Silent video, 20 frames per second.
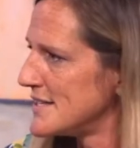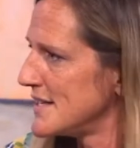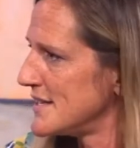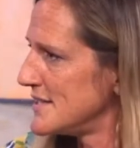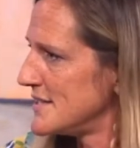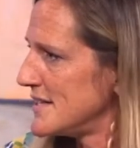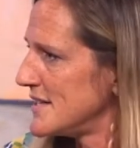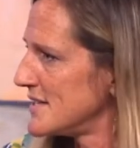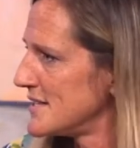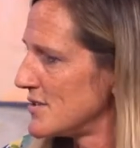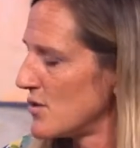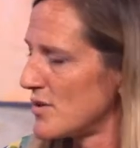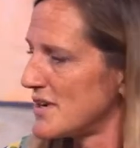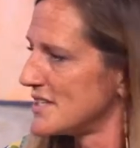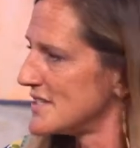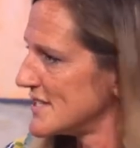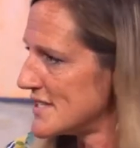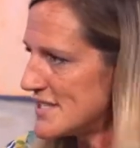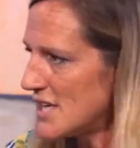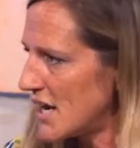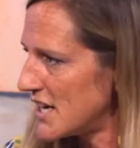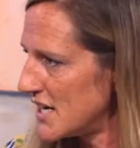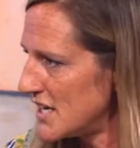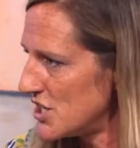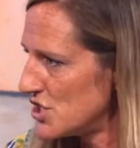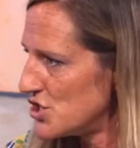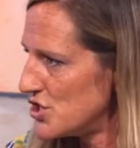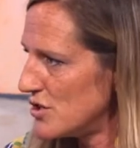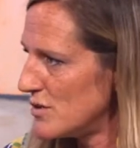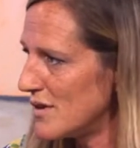Is this or is this not an
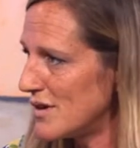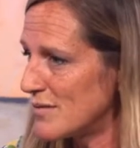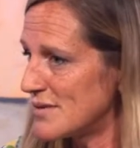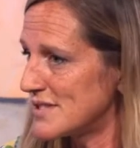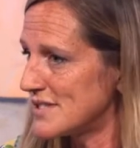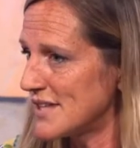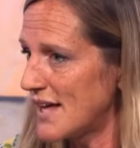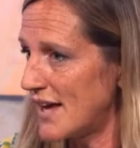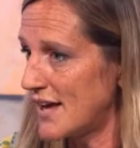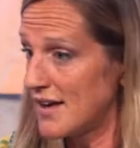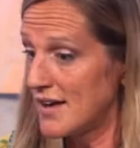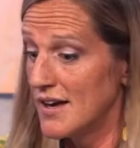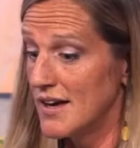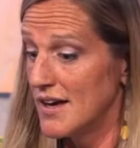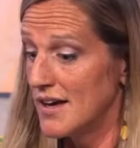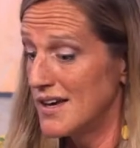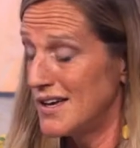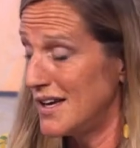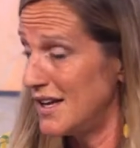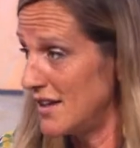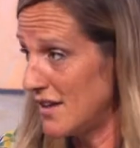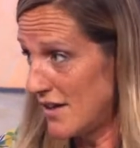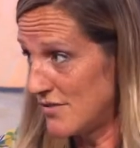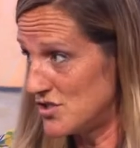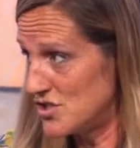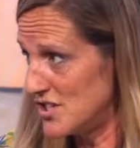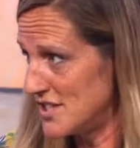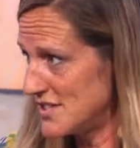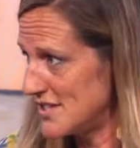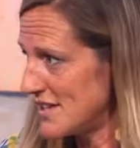issue? It was like, he
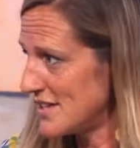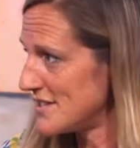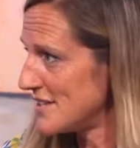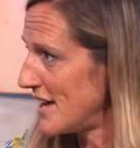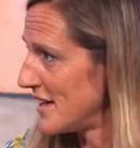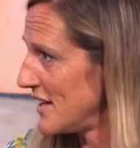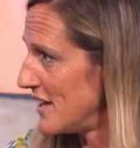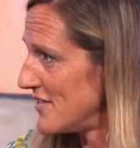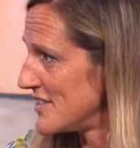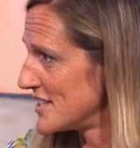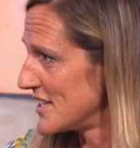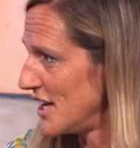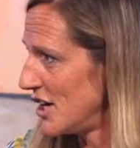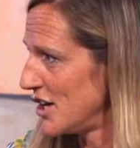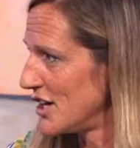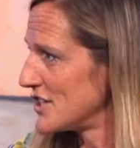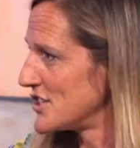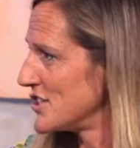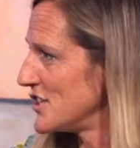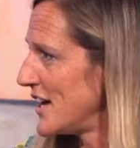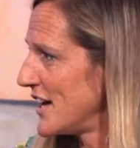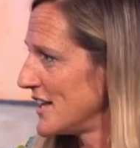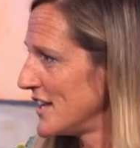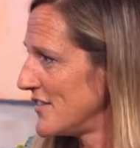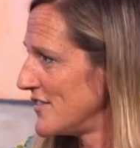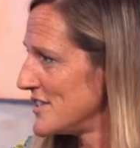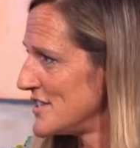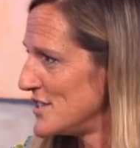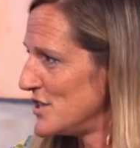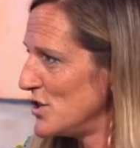loves Jesus. I love his character. I
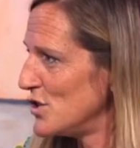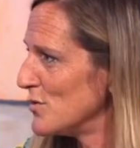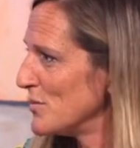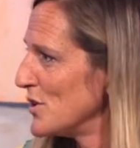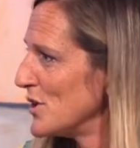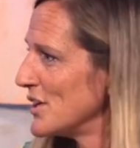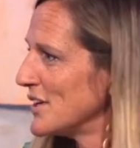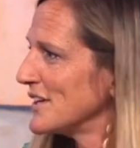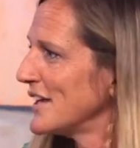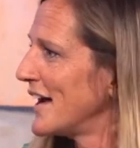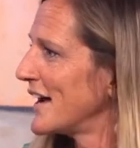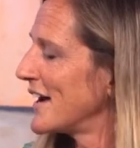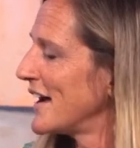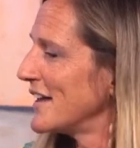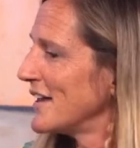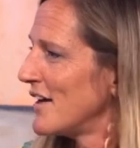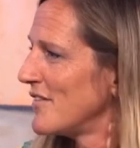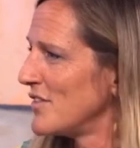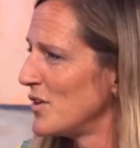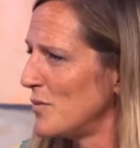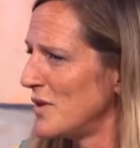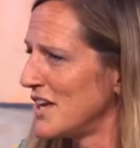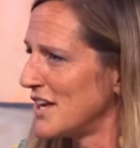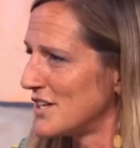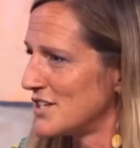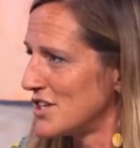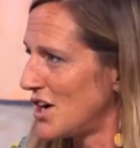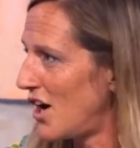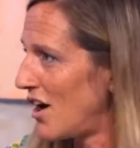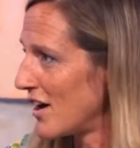love his humor. Like I love that we
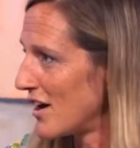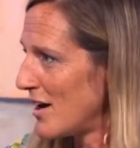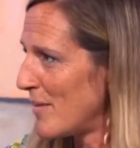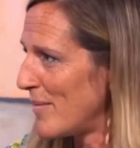can talk